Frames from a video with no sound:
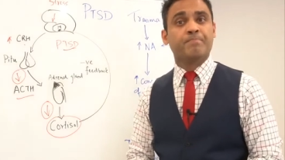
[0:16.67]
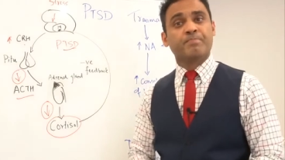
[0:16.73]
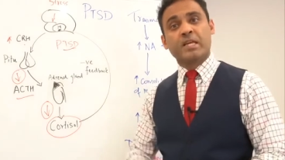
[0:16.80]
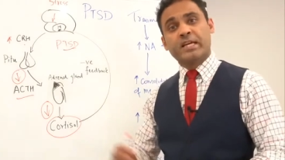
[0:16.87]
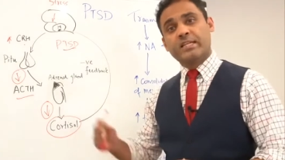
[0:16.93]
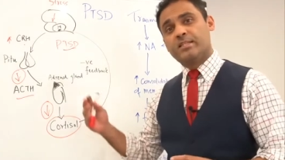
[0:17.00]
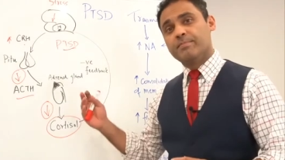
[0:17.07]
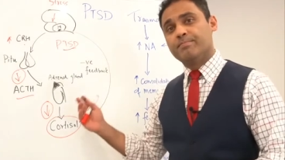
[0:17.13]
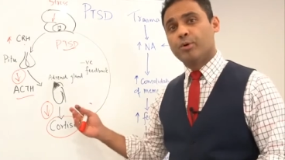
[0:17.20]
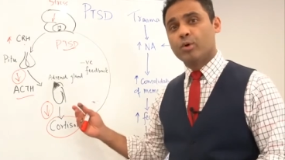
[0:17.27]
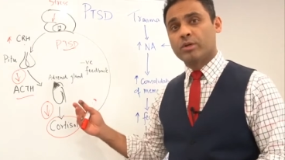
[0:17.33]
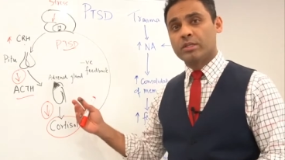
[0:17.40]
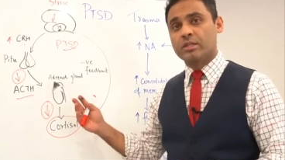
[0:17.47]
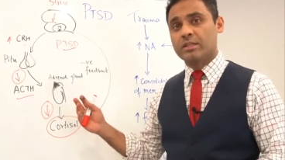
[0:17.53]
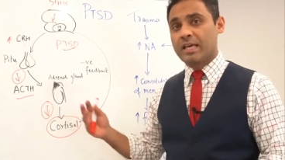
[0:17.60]
It's
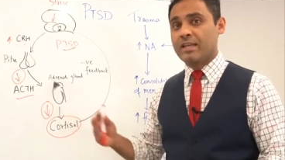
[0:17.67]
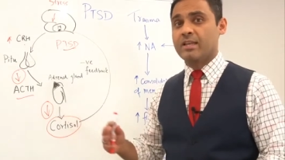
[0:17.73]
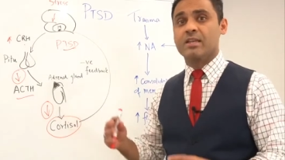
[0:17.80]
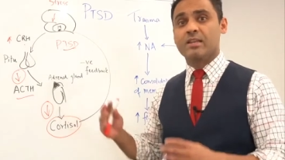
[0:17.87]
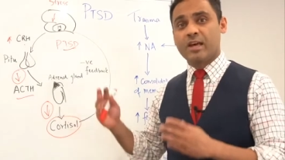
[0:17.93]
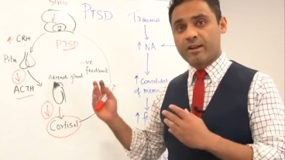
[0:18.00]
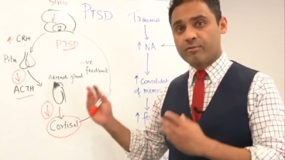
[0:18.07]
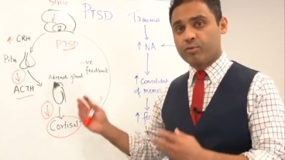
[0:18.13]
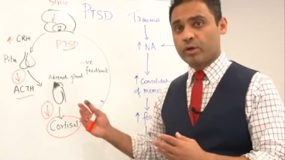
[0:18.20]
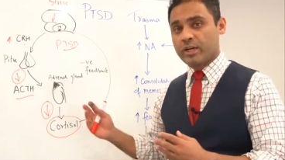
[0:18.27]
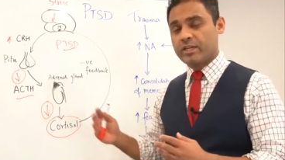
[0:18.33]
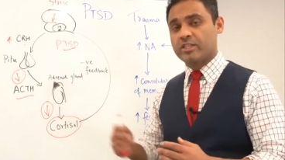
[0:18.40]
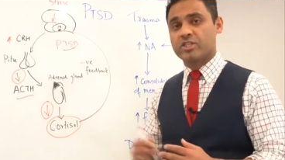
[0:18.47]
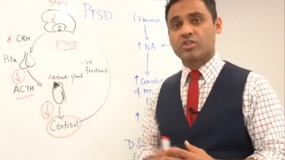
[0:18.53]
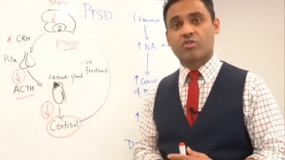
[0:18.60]
important that none of what
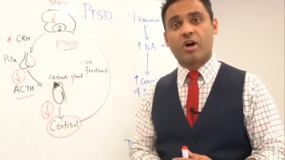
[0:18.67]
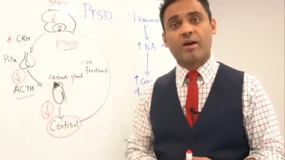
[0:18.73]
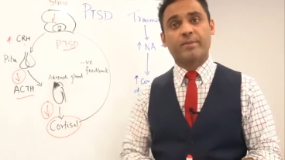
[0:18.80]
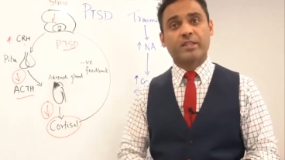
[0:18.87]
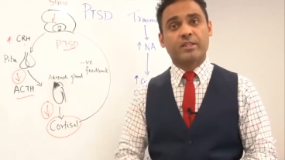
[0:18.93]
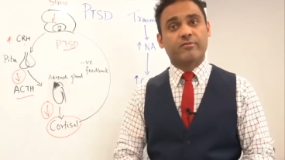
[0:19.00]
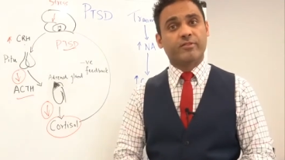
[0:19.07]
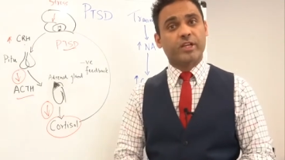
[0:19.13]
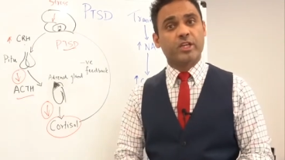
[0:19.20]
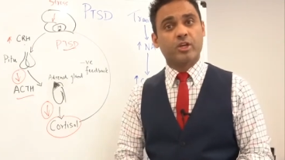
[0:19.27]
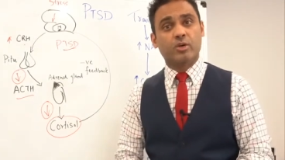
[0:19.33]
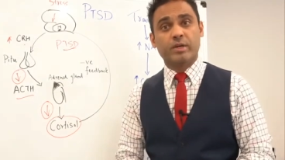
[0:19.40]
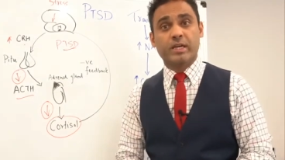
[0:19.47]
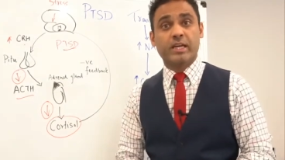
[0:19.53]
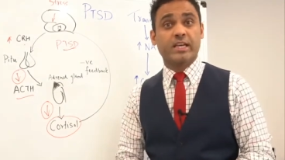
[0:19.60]
I describe in the
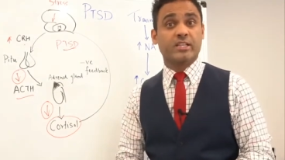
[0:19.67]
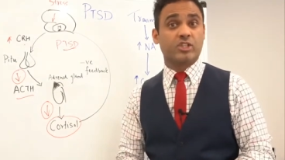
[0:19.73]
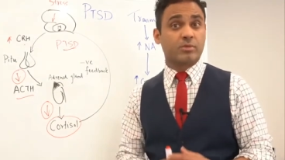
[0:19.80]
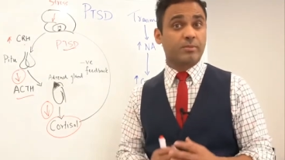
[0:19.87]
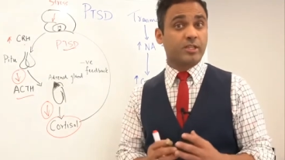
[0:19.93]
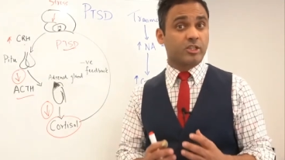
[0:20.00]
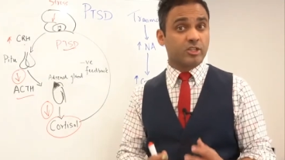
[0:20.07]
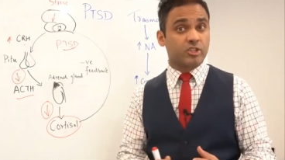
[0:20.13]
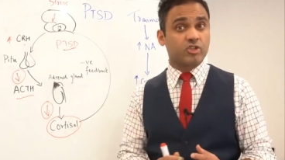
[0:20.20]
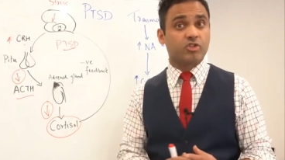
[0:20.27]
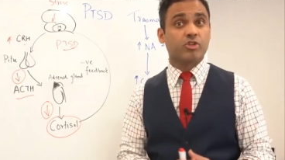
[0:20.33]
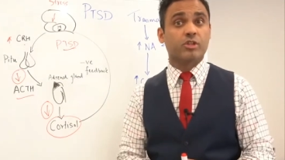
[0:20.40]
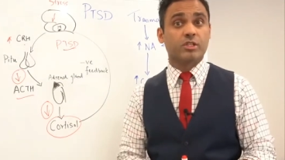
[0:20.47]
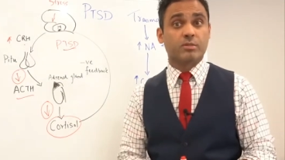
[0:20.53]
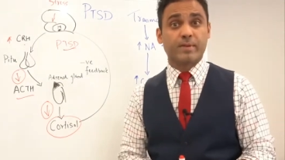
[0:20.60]
video is to be
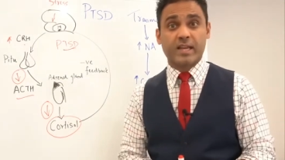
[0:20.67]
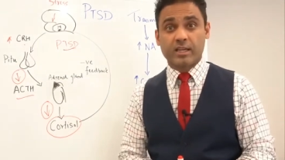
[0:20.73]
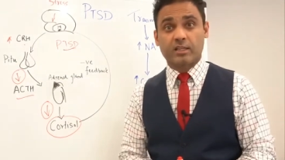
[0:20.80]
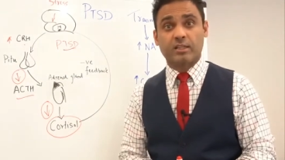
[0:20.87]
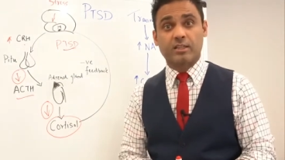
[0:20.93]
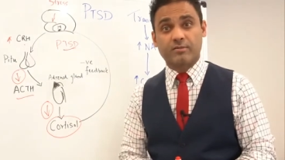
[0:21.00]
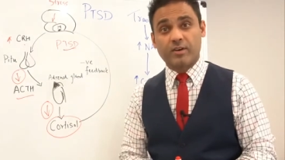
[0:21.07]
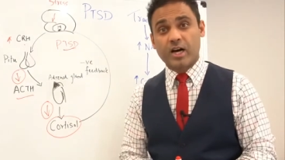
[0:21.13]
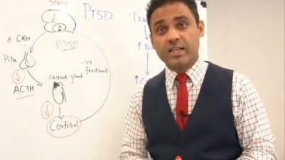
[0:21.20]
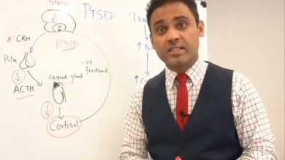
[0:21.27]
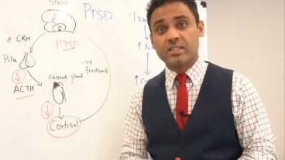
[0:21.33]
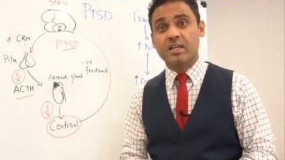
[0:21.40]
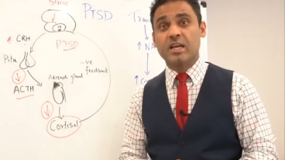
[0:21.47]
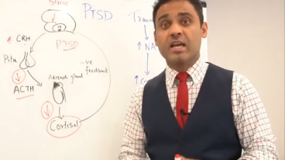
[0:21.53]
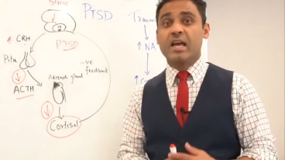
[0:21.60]
construed as medical
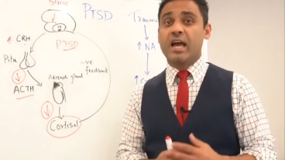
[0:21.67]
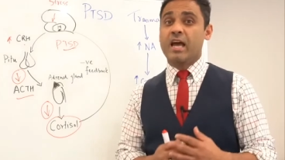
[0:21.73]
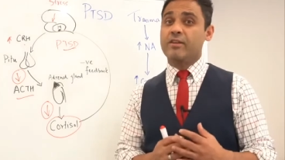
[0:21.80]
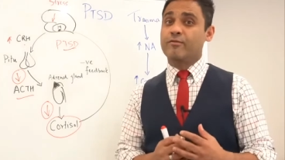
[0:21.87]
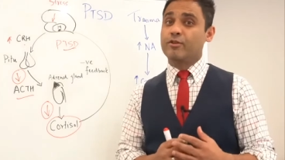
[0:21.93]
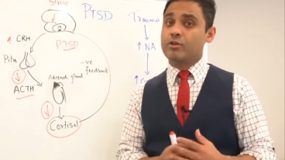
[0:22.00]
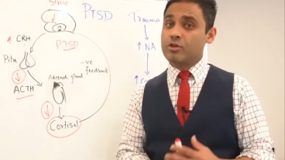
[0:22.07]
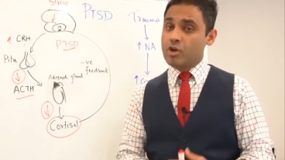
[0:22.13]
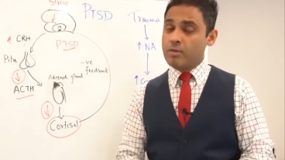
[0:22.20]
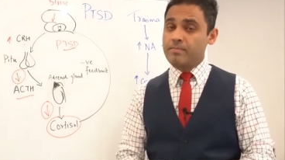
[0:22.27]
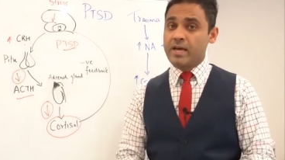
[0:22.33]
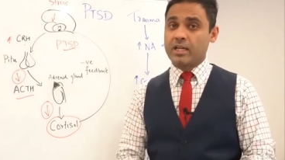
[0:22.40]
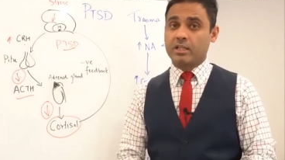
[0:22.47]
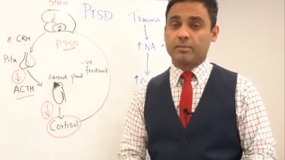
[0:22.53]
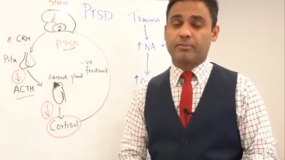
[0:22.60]
advice, and if you're a
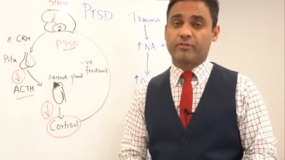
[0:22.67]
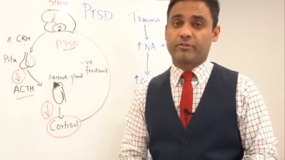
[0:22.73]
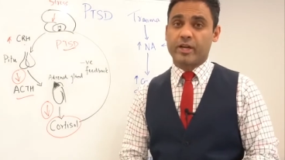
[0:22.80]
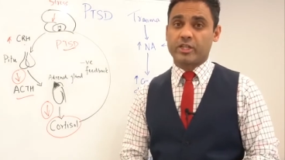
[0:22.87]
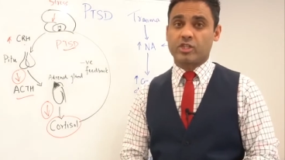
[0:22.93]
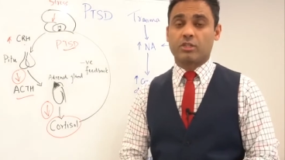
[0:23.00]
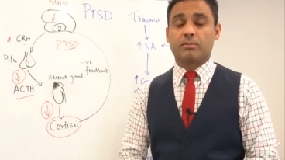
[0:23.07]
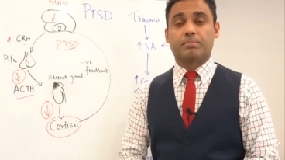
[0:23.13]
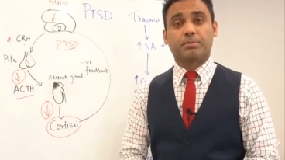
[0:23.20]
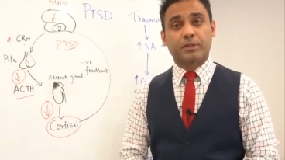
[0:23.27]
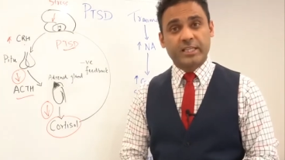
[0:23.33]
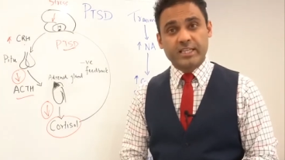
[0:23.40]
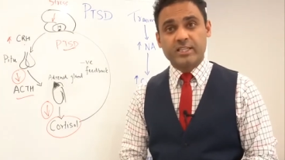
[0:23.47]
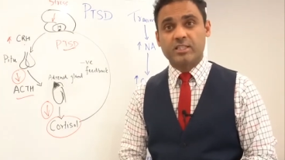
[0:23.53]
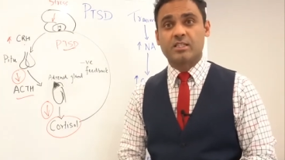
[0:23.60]
non-medical professional,
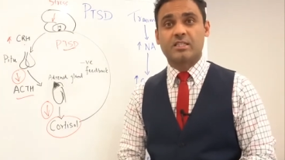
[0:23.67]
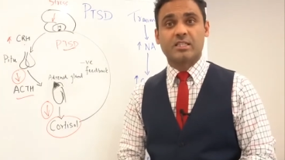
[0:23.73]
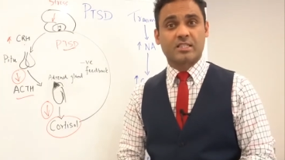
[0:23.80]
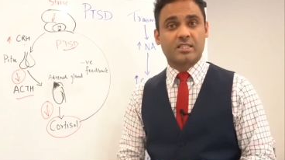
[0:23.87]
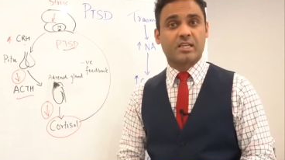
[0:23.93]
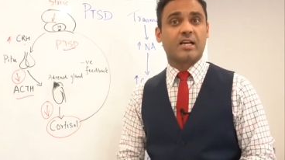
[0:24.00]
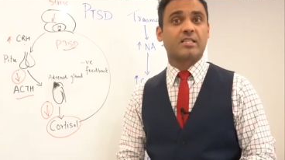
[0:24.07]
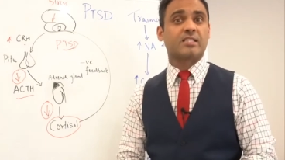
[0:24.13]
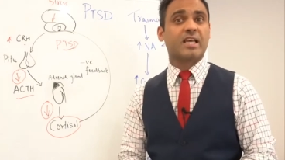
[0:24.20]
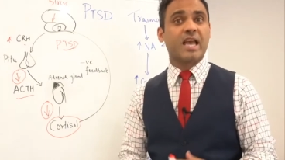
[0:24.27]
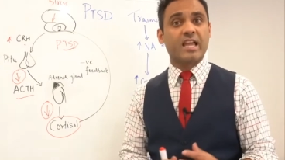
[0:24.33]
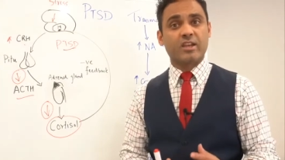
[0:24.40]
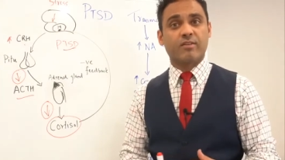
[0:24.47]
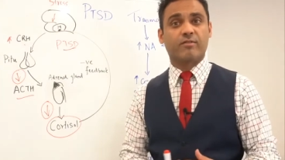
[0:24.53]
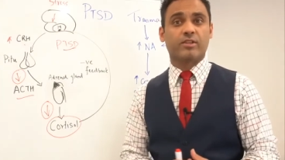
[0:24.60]
please discuss
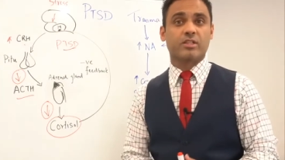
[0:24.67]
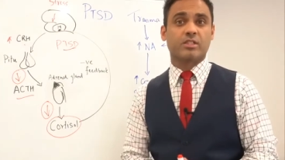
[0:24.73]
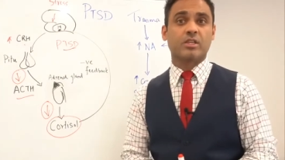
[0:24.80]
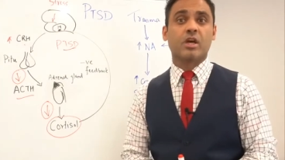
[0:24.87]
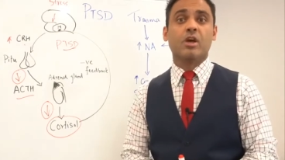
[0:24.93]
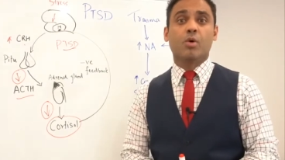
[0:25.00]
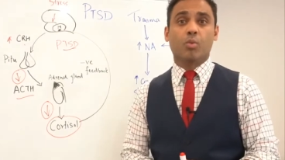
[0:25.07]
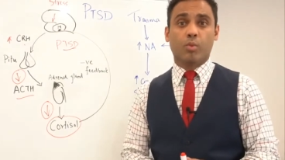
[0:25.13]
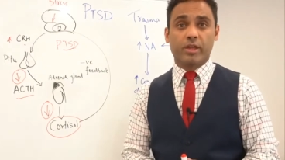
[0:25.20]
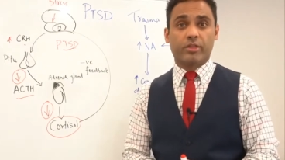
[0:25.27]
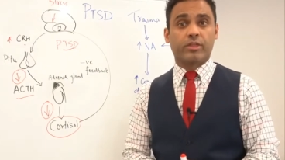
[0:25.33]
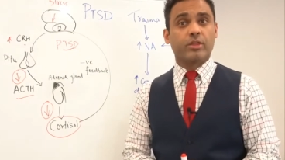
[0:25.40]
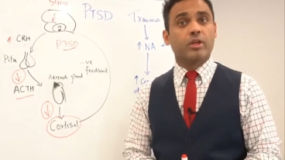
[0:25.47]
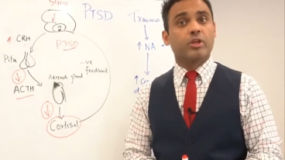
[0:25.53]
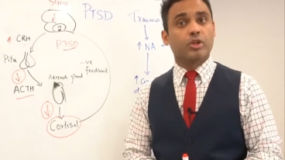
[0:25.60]
any of this
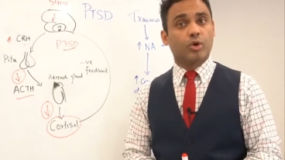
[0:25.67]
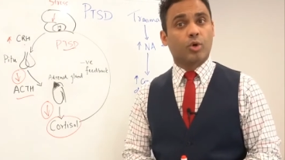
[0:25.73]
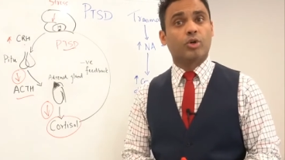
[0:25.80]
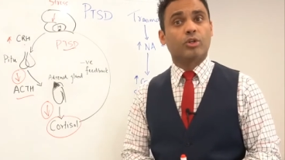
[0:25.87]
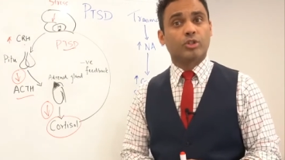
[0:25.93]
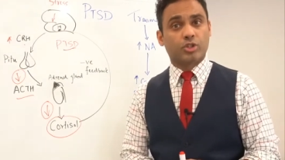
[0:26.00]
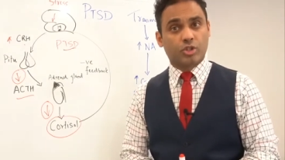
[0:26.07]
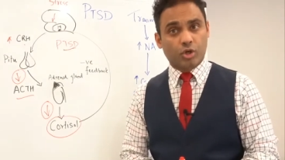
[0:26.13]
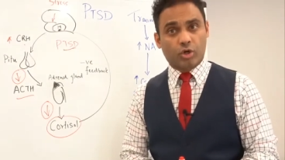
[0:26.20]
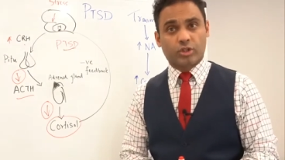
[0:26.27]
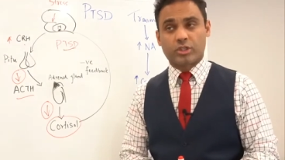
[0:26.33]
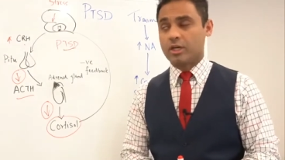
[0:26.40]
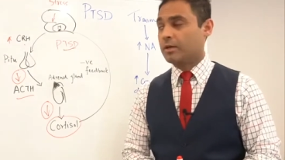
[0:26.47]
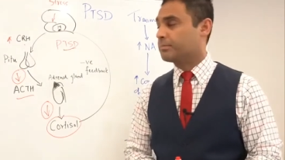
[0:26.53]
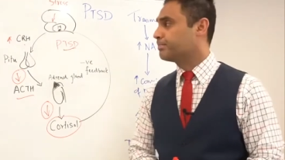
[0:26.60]
with your doctor.